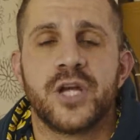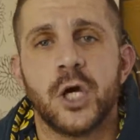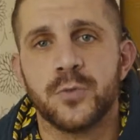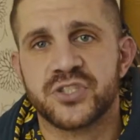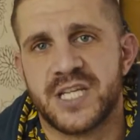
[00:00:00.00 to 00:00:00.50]
and
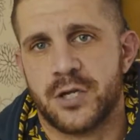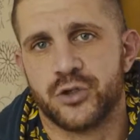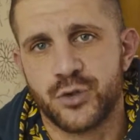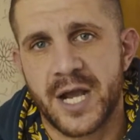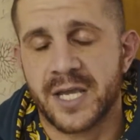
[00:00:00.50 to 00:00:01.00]
help you stay on
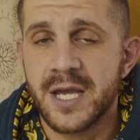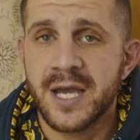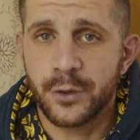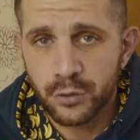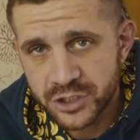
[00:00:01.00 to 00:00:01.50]
track,
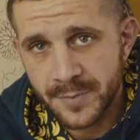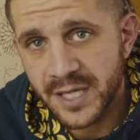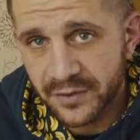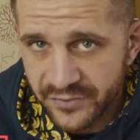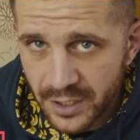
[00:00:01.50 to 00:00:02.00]
and also
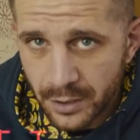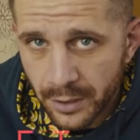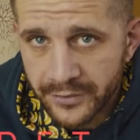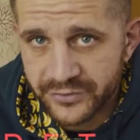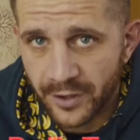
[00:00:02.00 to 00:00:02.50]
make it fit your
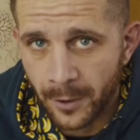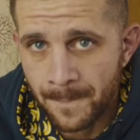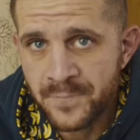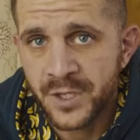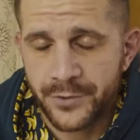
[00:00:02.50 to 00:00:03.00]
lifestyle.
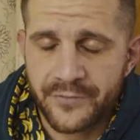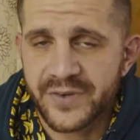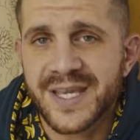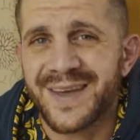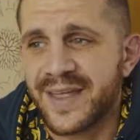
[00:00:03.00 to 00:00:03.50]
Don't
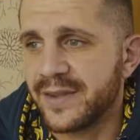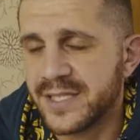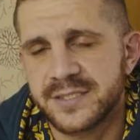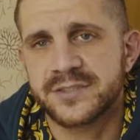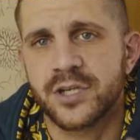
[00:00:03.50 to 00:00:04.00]
forget that
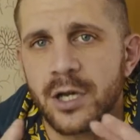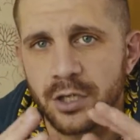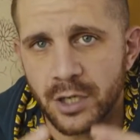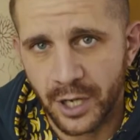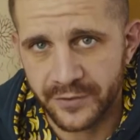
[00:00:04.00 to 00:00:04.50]
this is a
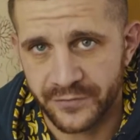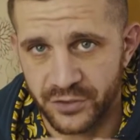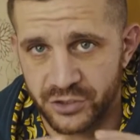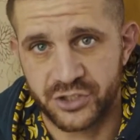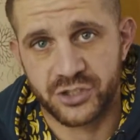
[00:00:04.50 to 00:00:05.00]

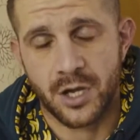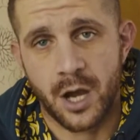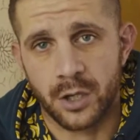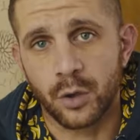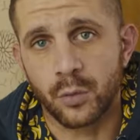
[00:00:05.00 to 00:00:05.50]

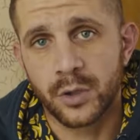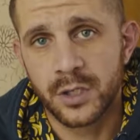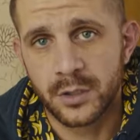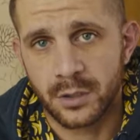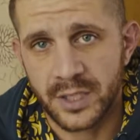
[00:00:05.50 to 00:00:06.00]
lifestyle,
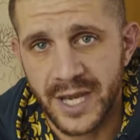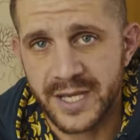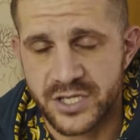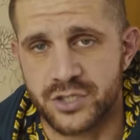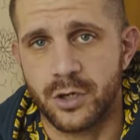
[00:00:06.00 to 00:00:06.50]
okay?
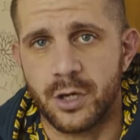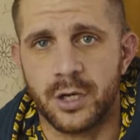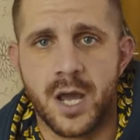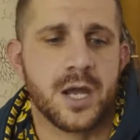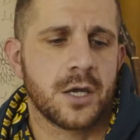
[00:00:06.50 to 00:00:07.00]
It's not
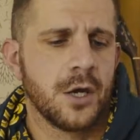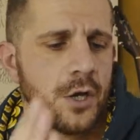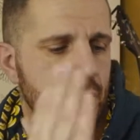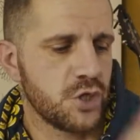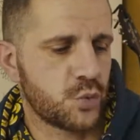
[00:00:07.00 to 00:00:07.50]
like
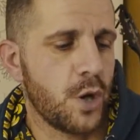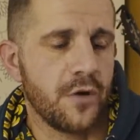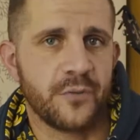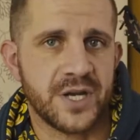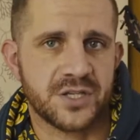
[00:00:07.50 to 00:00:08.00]
a
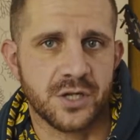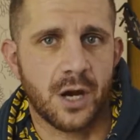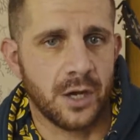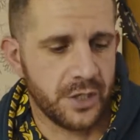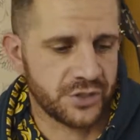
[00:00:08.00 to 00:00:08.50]
12-week
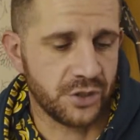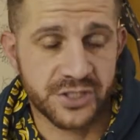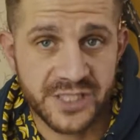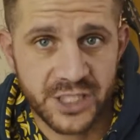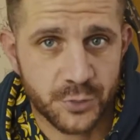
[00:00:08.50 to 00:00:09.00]
diet, it's not a
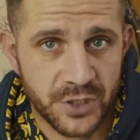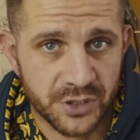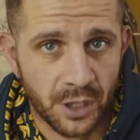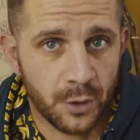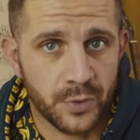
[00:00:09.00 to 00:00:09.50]
6-week
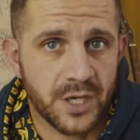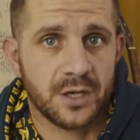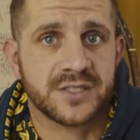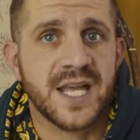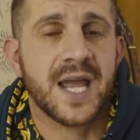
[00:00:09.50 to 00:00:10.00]
diet. We
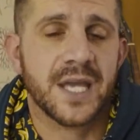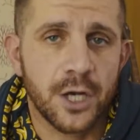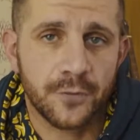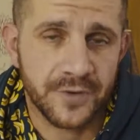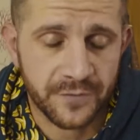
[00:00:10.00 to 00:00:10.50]
are staying
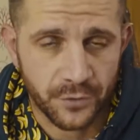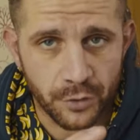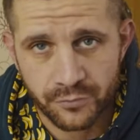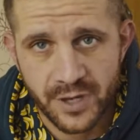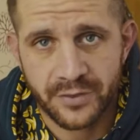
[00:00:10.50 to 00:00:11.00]
healthy for
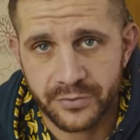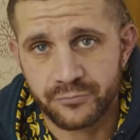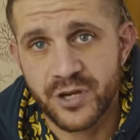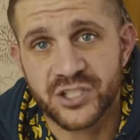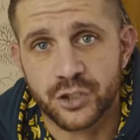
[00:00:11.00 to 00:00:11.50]
the
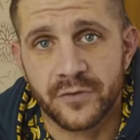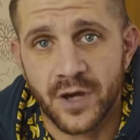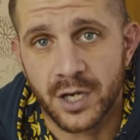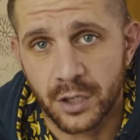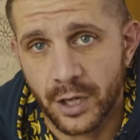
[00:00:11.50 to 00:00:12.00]
rest of
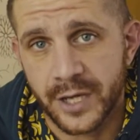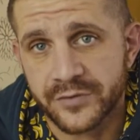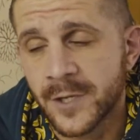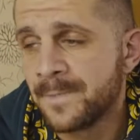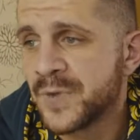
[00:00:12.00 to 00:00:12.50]
our
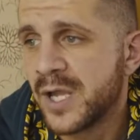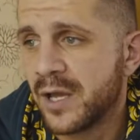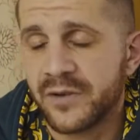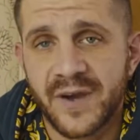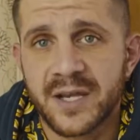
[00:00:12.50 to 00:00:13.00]
lives.
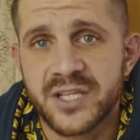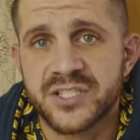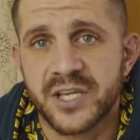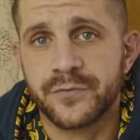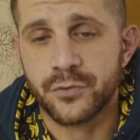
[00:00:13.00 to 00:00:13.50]
And the fact is,
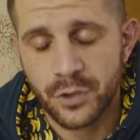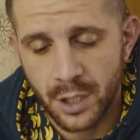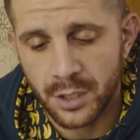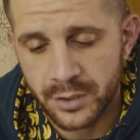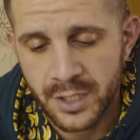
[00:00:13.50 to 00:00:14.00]
if you
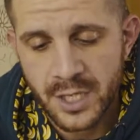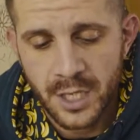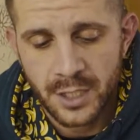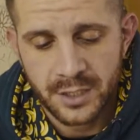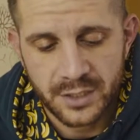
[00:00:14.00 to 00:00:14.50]
can't
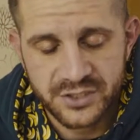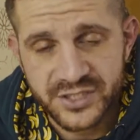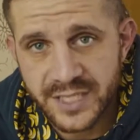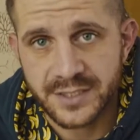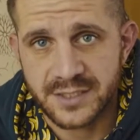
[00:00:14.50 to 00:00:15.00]

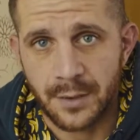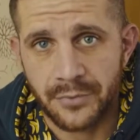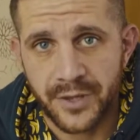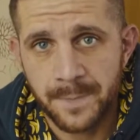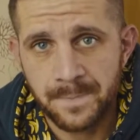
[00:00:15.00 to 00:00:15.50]
stick to
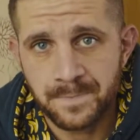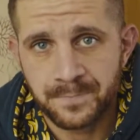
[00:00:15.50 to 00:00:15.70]
something,